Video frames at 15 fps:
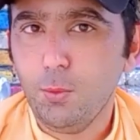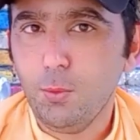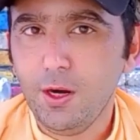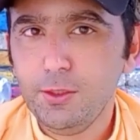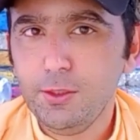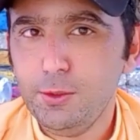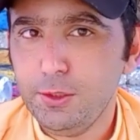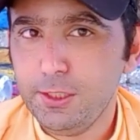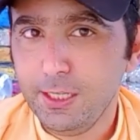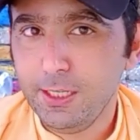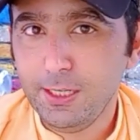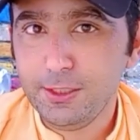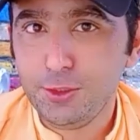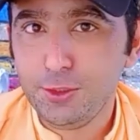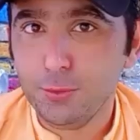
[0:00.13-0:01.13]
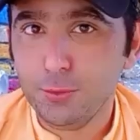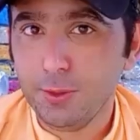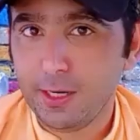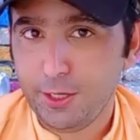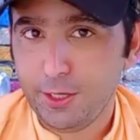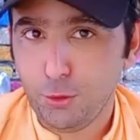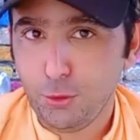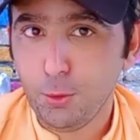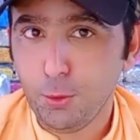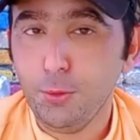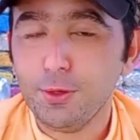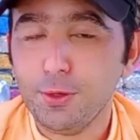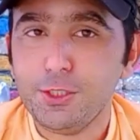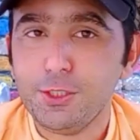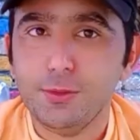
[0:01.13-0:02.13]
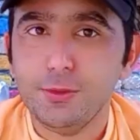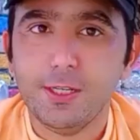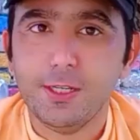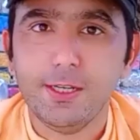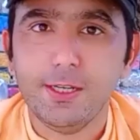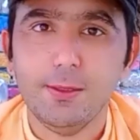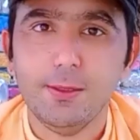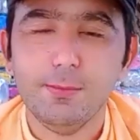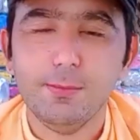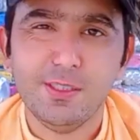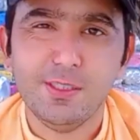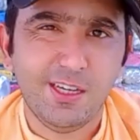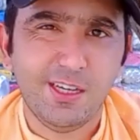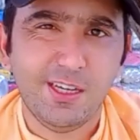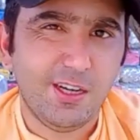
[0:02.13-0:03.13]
Want to change your Roblox username but